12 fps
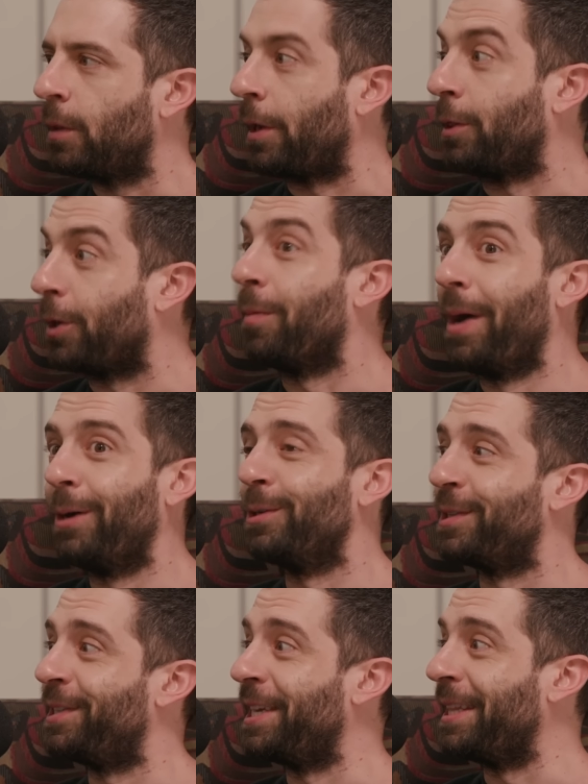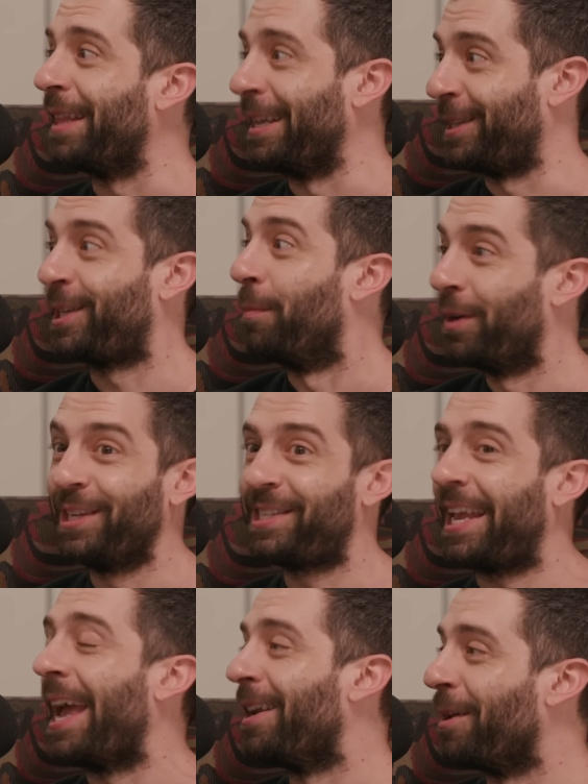Like look at my old zine that yeah. somebody
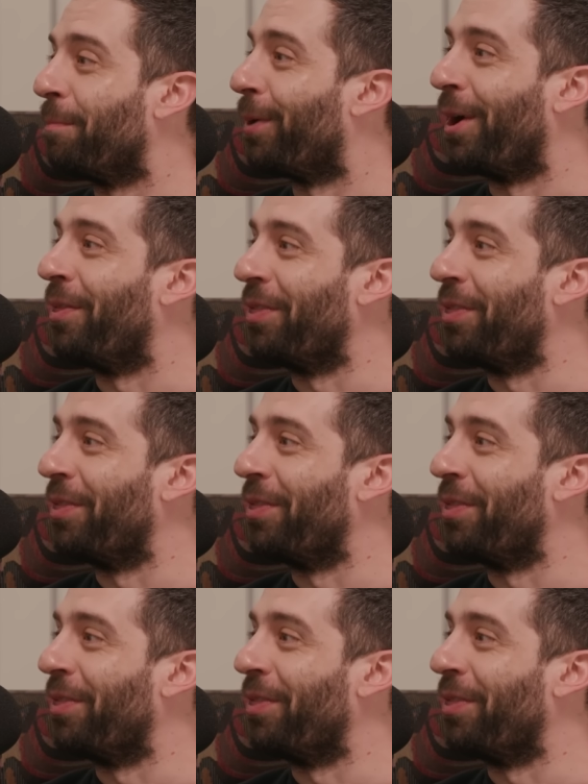scanned and put on